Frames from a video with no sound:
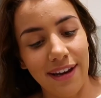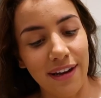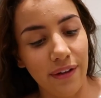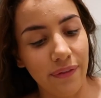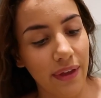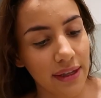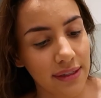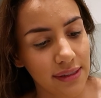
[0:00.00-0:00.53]
I
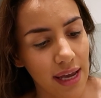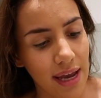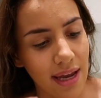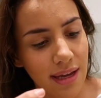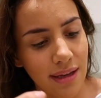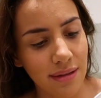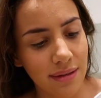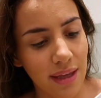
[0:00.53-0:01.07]
love that
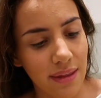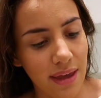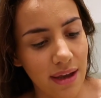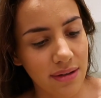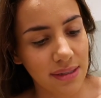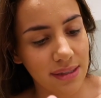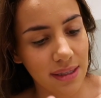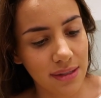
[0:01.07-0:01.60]
saying that they
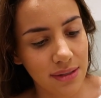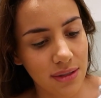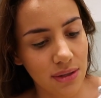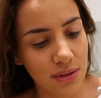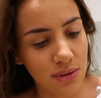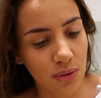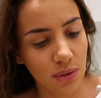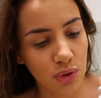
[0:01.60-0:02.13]
are
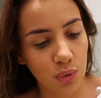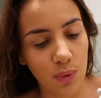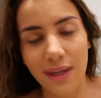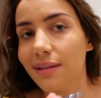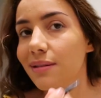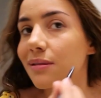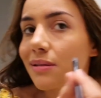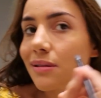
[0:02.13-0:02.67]
sisters, not
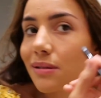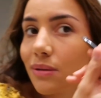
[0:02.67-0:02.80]
twins,